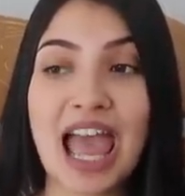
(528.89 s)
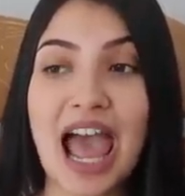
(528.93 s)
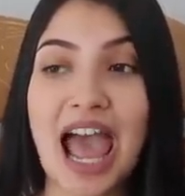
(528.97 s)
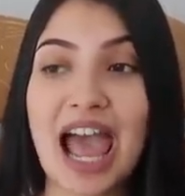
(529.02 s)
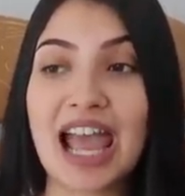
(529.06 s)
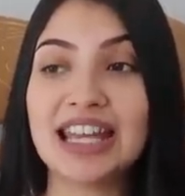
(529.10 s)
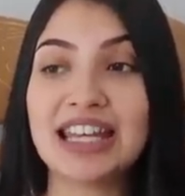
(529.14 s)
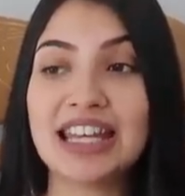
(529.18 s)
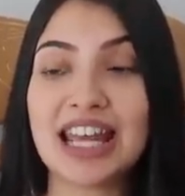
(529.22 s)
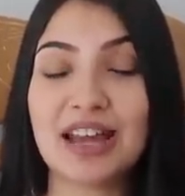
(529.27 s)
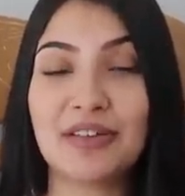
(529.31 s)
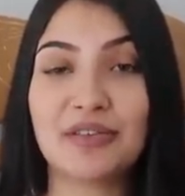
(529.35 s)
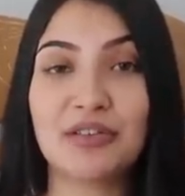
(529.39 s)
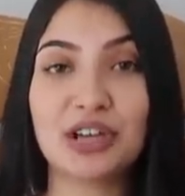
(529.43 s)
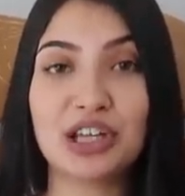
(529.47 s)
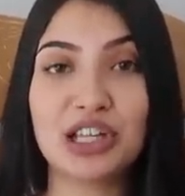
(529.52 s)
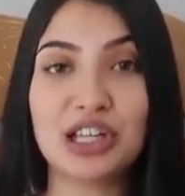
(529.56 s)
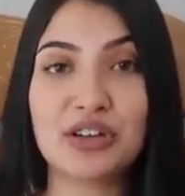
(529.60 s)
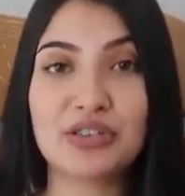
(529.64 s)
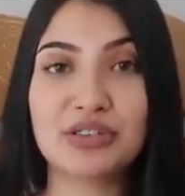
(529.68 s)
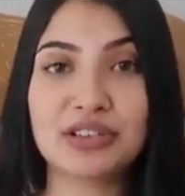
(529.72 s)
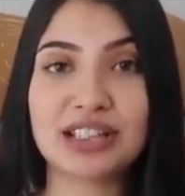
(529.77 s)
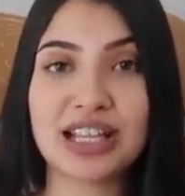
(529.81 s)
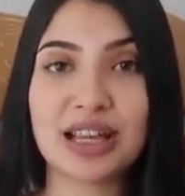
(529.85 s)
I never
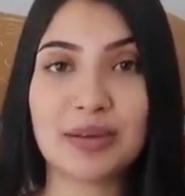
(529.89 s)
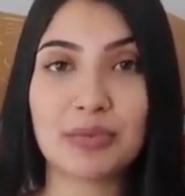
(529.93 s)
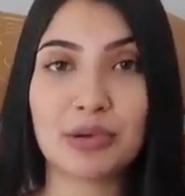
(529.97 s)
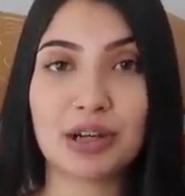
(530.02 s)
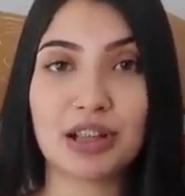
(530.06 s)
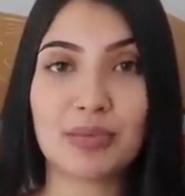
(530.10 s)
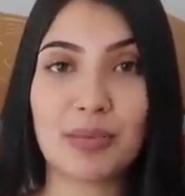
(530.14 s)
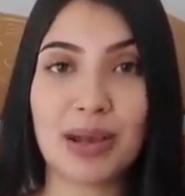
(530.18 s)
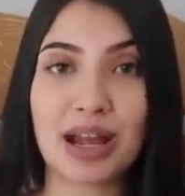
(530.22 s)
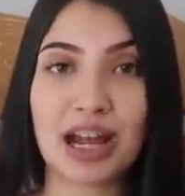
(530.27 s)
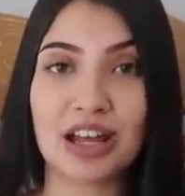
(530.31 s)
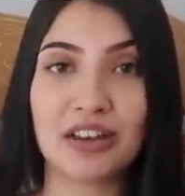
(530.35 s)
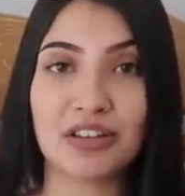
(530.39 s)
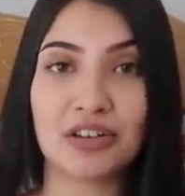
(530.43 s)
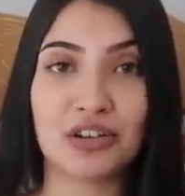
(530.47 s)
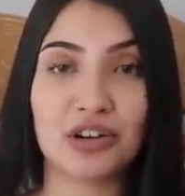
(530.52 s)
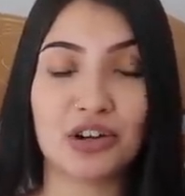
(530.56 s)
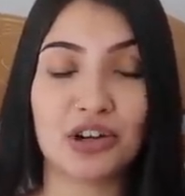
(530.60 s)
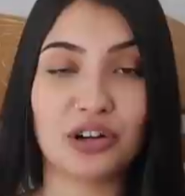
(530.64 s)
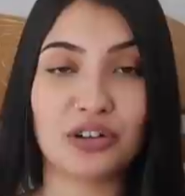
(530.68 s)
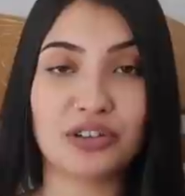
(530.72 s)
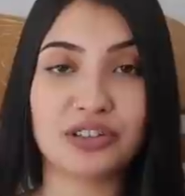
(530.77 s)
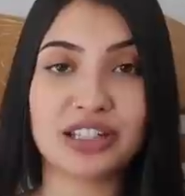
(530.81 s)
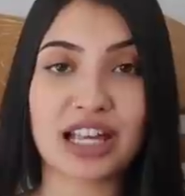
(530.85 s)
use them with my other
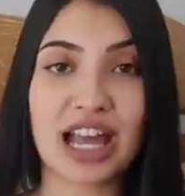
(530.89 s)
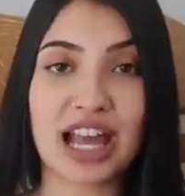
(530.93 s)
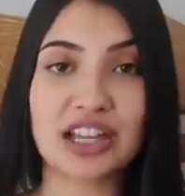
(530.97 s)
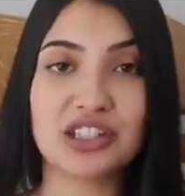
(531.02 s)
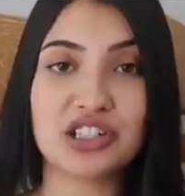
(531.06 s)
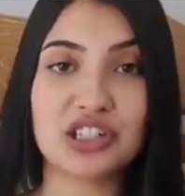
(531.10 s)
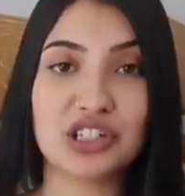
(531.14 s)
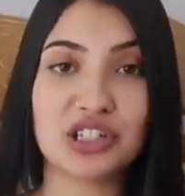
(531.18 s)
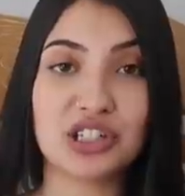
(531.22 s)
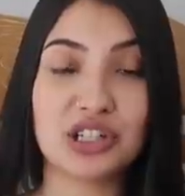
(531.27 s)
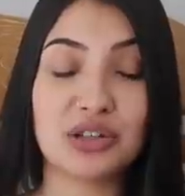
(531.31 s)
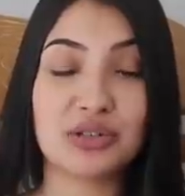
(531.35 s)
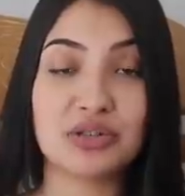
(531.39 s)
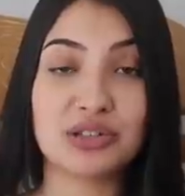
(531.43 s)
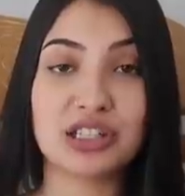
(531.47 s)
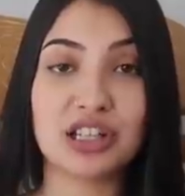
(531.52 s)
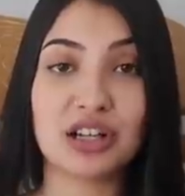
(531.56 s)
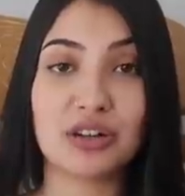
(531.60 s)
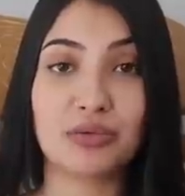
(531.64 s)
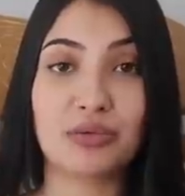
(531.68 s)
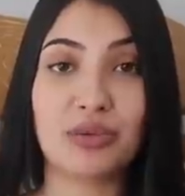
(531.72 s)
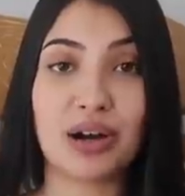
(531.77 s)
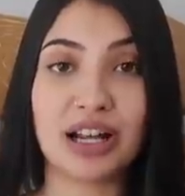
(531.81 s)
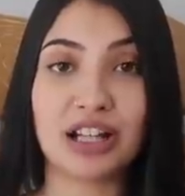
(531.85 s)
girls. I just use
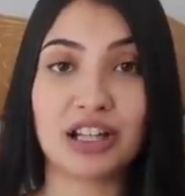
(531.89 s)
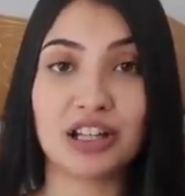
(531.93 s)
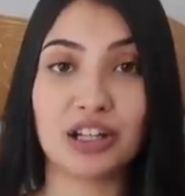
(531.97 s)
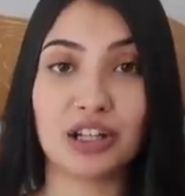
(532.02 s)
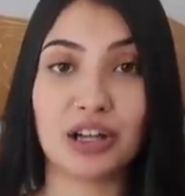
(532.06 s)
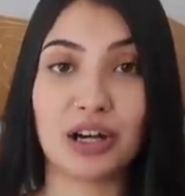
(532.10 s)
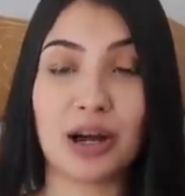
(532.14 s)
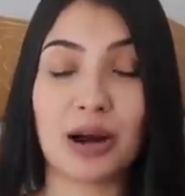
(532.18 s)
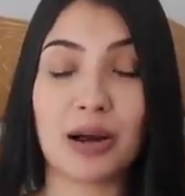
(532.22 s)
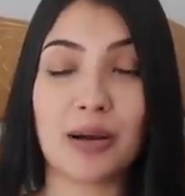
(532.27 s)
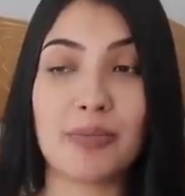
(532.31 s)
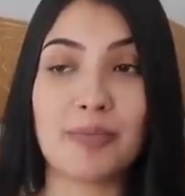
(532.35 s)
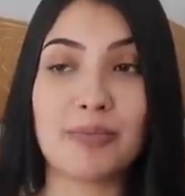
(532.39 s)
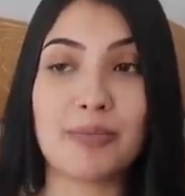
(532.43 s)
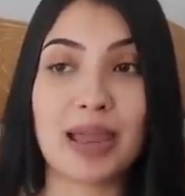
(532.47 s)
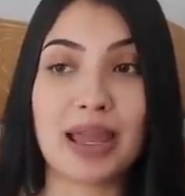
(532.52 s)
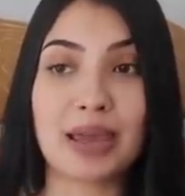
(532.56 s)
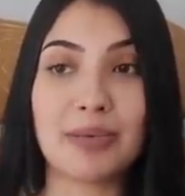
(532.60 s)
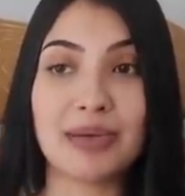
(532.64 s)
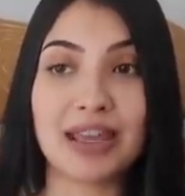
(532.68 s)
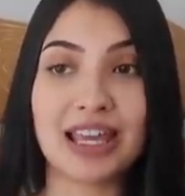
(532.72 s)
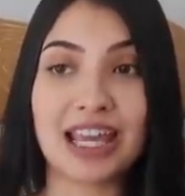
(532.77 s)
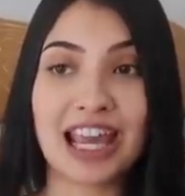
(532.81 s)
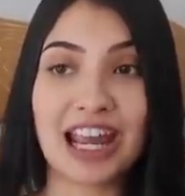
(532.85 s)
a regular
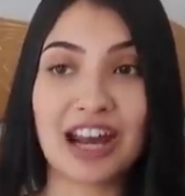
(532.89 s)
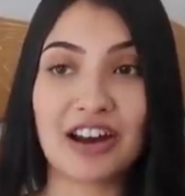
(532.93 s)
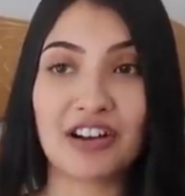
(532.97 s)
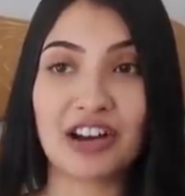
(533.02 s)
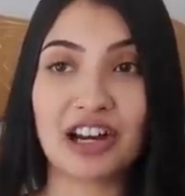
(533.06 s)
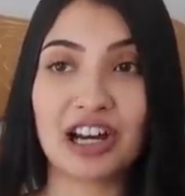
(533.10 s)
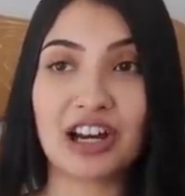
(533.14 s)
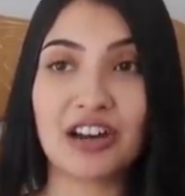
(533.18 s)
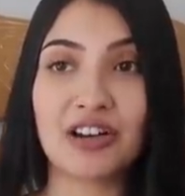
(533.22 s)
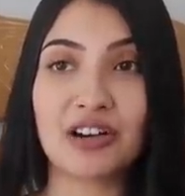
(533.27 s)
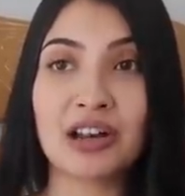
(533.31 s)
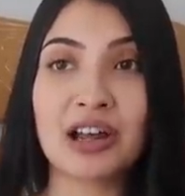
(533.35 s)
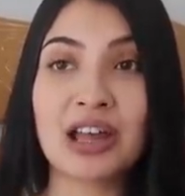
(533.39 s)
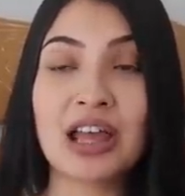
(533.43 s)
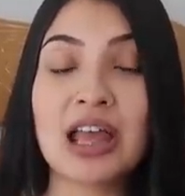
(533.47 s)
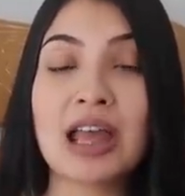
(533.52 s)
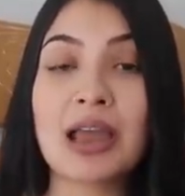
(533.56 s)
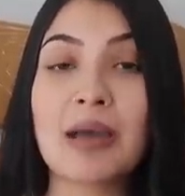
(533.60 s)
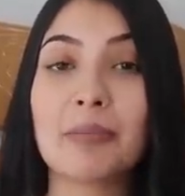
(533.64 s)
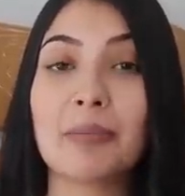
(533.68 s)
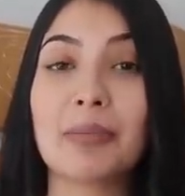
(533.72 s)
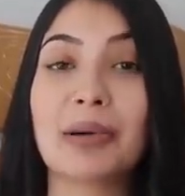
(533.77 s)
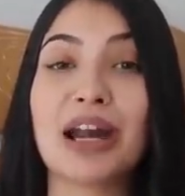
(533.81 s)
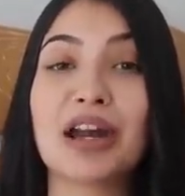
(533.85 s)
baby carrier,
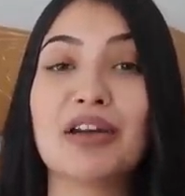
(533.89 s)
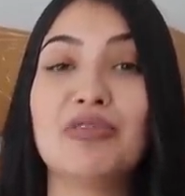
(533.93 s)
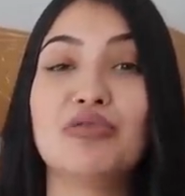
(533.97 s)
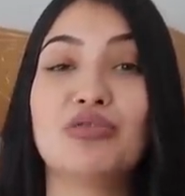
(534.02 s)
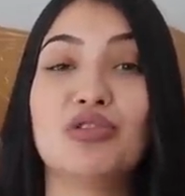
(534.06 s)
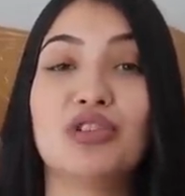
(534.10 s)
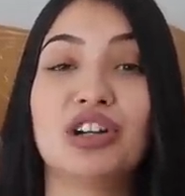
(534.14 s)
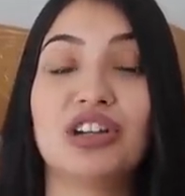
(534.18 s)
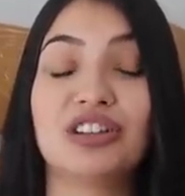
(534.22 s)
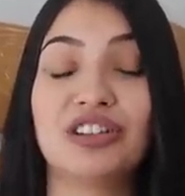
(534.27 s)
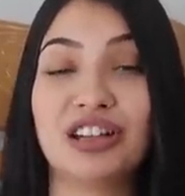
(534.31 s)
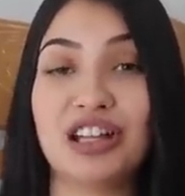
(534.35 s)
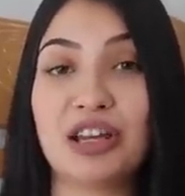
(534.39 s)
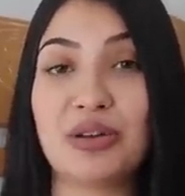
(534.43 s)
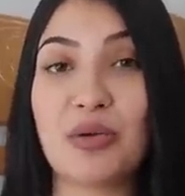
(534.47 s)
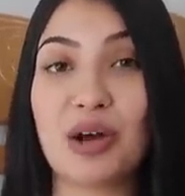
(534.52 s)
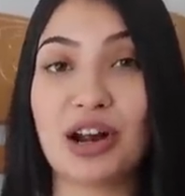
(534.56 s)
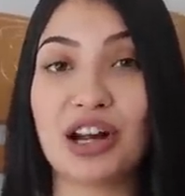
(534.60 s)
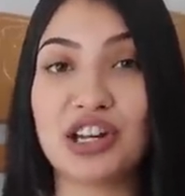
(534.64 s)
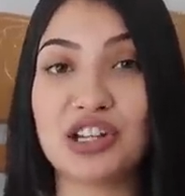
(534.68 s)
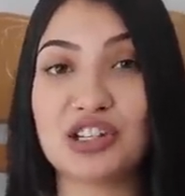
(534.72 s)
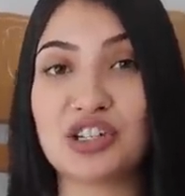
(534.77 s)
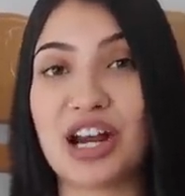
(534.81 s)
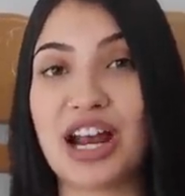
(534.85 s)
but I really
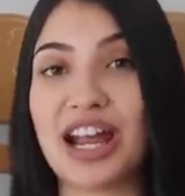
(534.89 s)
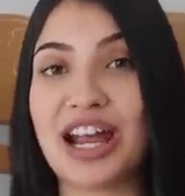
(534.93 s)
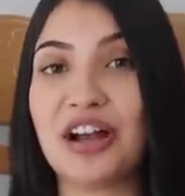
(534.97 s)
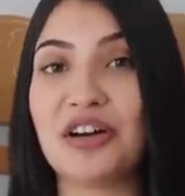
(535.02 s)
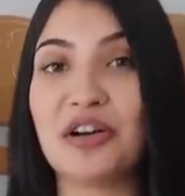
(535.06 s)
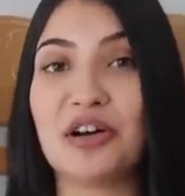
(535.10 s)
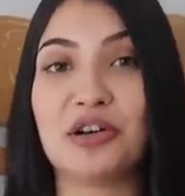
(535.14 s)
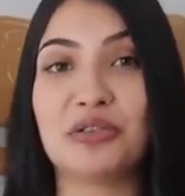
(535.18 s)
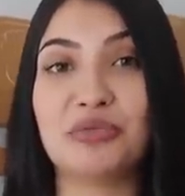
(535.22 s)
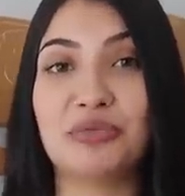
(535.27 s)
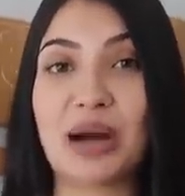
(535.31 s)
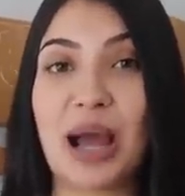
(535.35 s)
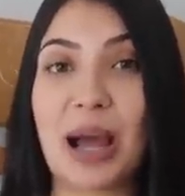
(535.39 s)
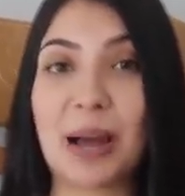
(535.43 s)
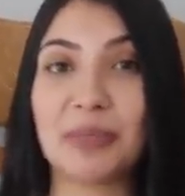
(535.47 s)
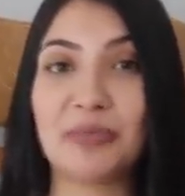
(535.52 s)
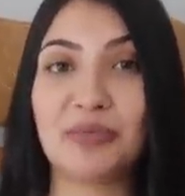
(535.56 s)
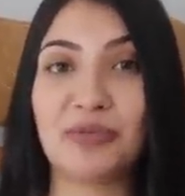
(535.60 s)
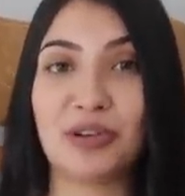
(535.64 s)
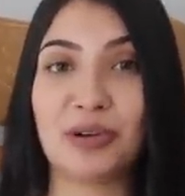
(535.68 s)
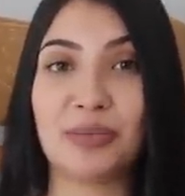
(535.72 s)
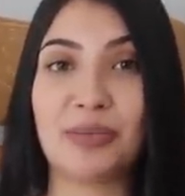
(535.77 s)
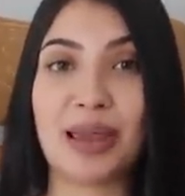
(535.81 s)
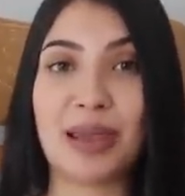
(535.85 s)
wanna try out a
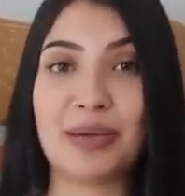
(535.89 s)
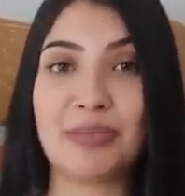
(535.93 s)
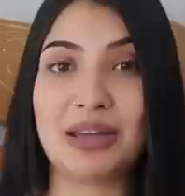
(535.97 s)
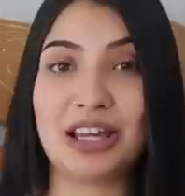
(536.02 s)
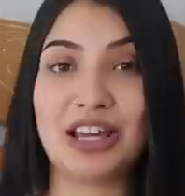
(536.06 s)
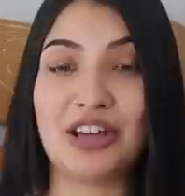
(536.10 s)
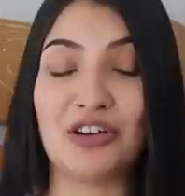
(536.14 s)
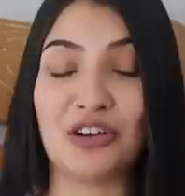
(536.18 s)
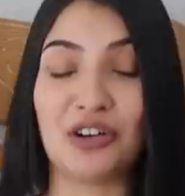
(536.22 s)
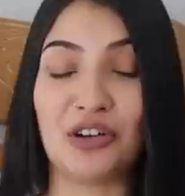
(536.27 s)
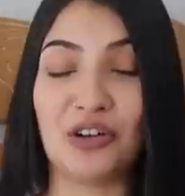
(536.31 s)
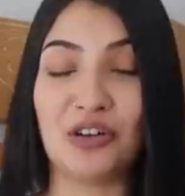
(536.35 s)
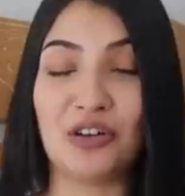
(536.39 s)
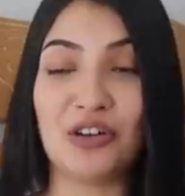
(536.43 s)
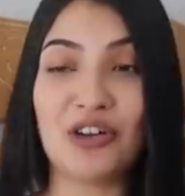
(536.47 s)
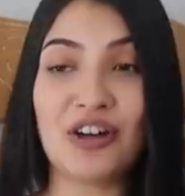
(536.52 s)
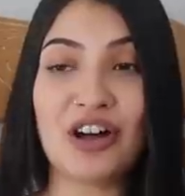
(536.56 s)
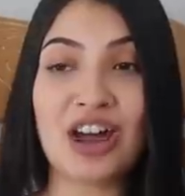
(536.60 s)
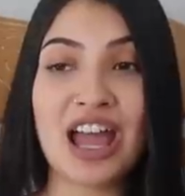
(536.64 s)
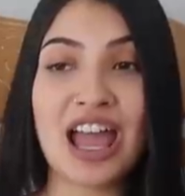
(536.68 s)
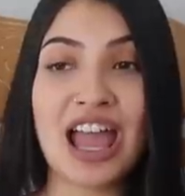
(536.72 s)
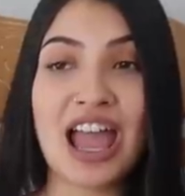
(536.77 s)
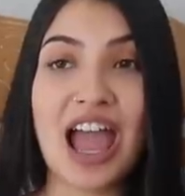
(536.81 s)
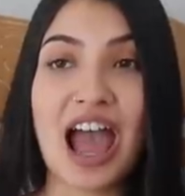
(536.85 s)
wrap for baby
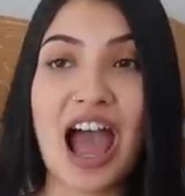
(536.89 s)
girl.